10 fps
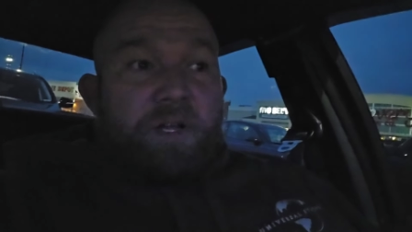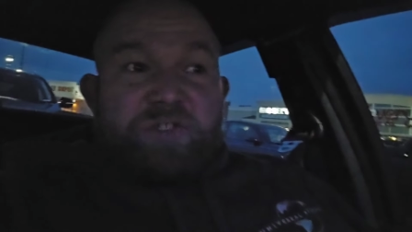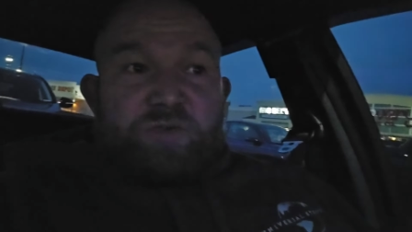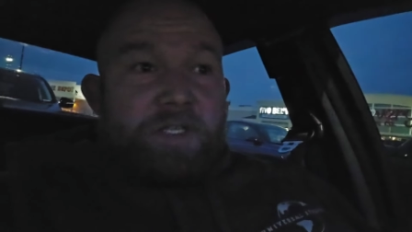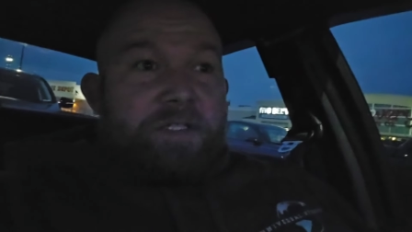my
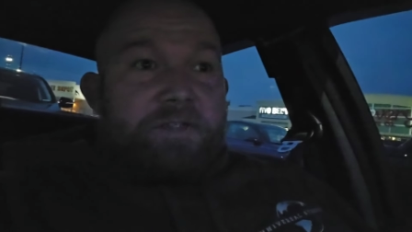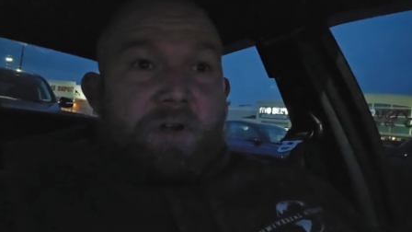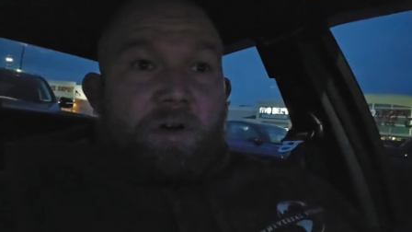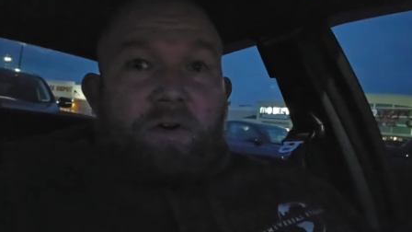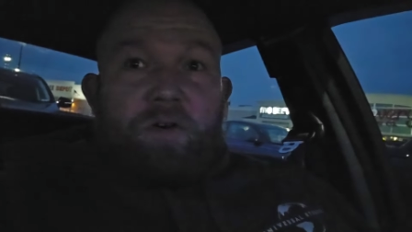strength is
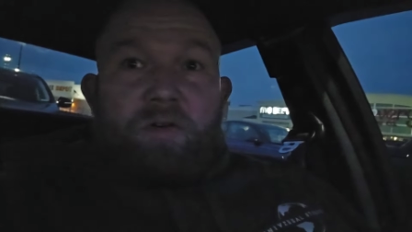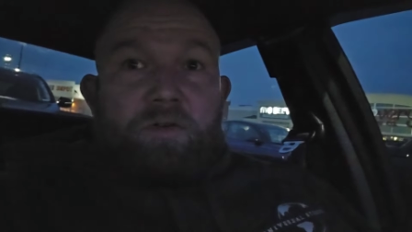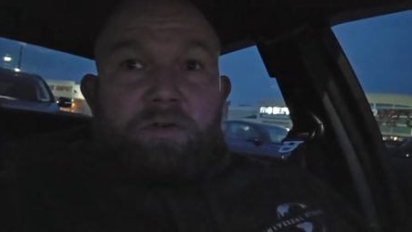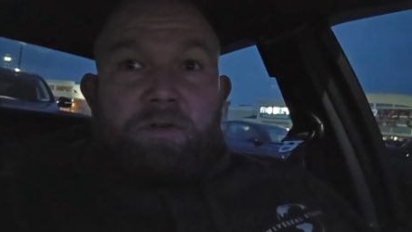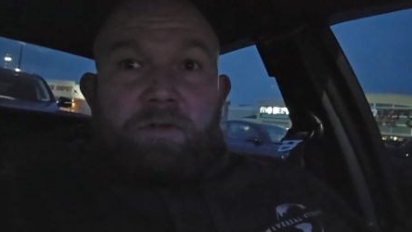
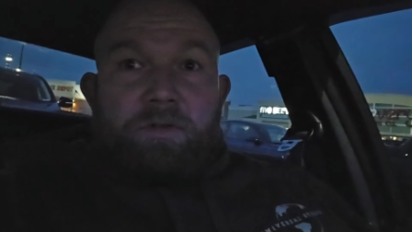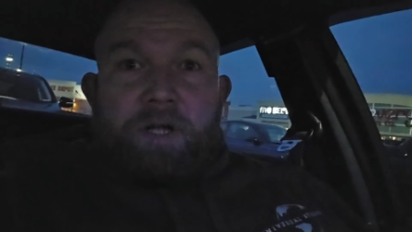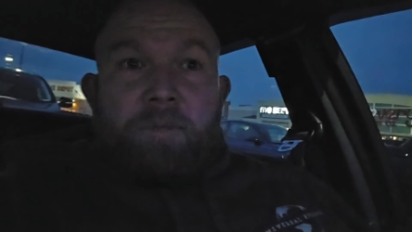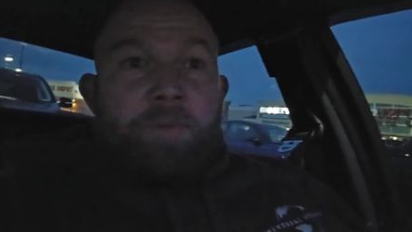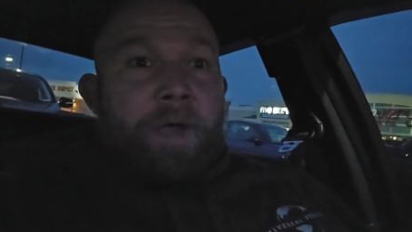all
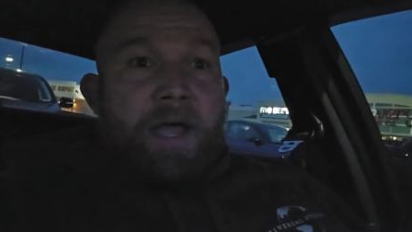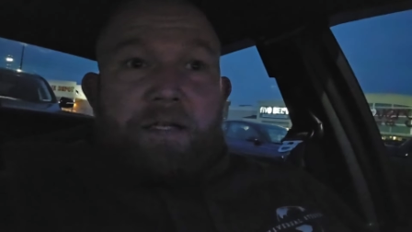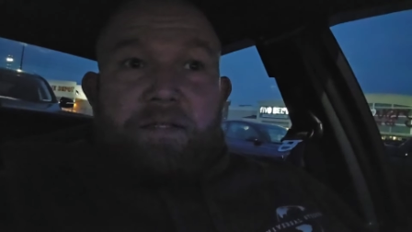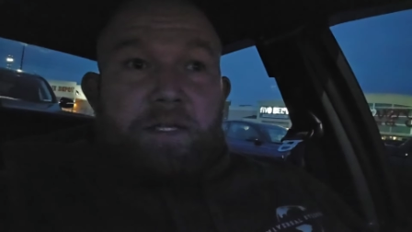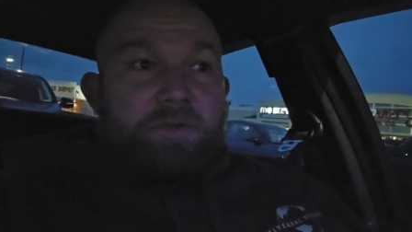coming
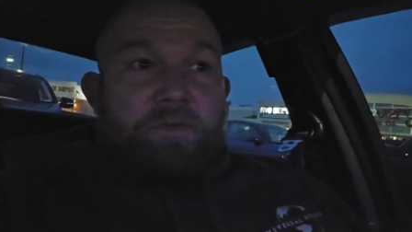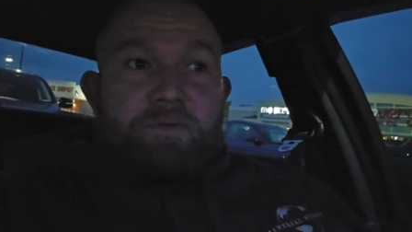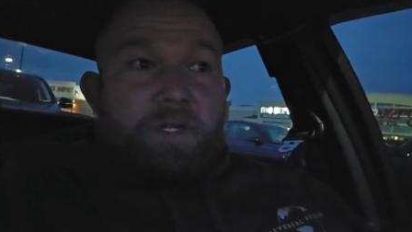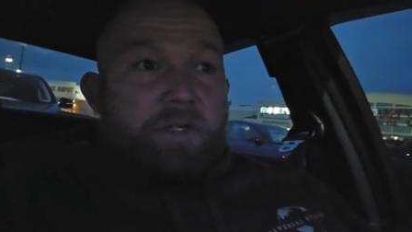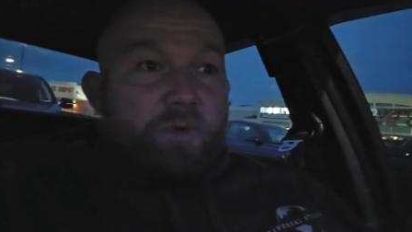back like
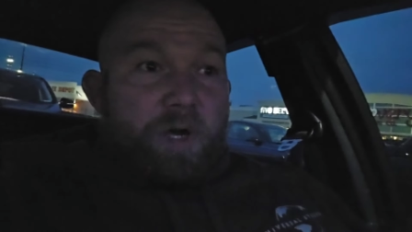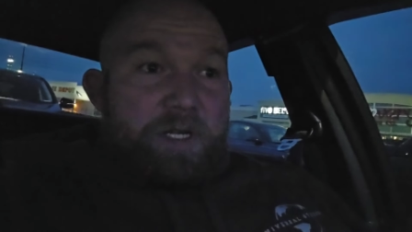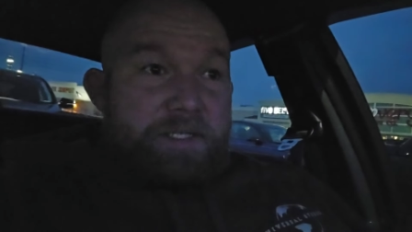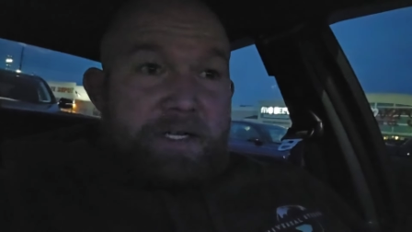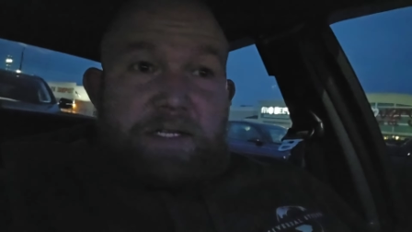like
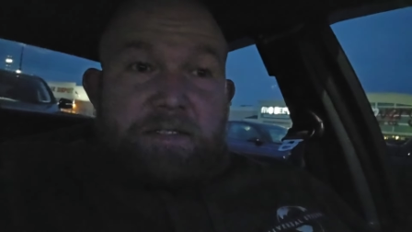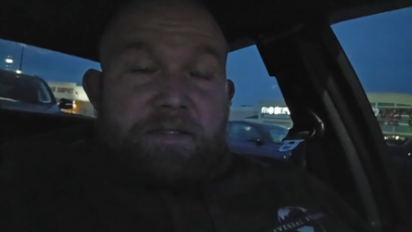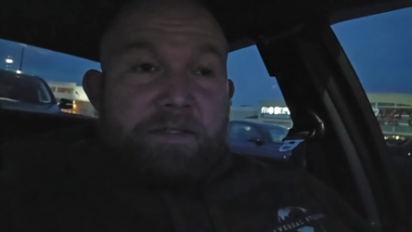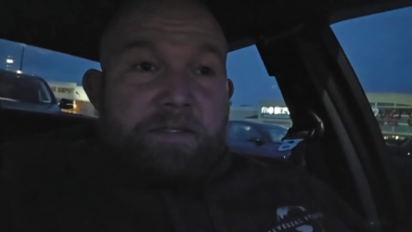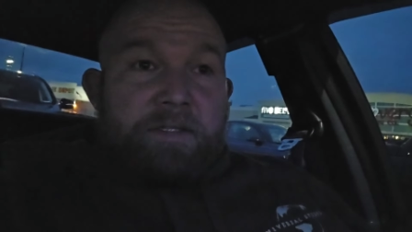crazy and